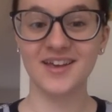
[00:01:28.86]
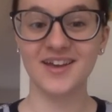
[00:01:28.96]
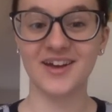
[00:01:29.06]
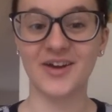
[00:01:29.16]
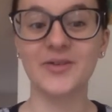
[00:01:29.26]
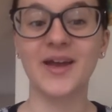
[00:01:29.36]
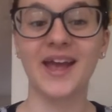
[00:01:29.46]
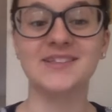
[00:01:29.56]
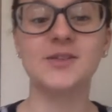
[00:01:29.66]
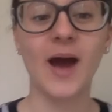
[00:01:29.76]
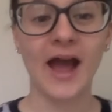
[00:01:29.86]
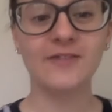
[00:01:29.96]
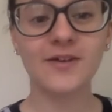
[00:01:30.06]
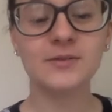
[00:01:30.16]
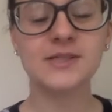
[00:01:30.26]
Okay, so I
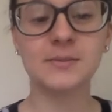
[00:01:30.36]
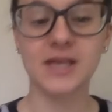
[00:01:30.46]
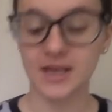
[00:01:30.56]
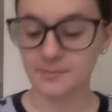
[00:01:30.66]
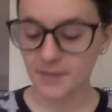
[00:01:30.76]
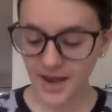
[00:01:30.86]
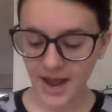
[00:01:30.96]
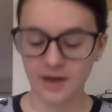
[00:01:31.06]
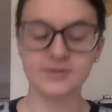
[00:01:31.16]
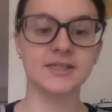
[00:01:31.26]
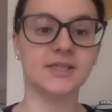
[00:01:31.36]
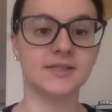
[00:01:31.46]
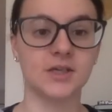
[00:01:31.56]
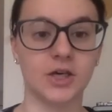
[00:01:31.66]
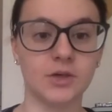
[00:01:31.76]
found something in my house that
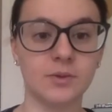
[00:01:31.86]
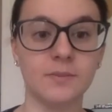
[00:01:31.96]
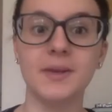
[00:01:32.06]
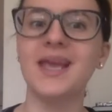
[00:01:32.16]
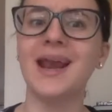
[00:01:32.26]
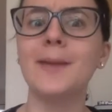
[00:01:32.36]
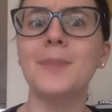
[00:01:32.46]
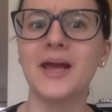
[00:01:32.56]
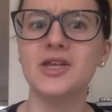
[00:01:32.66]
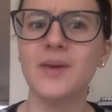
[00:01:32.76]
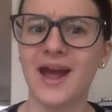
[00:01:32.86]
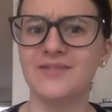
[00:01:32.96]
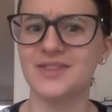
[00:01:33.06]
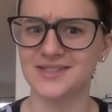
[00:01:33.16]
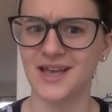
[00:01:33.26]
started with B, and I bet you have
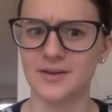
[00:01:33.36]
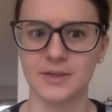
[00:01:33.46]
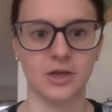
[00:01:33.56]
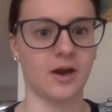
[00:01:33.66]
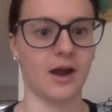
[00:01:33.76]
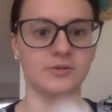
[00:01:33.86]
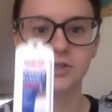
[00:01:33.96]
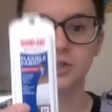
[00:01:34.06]
this item in your house too.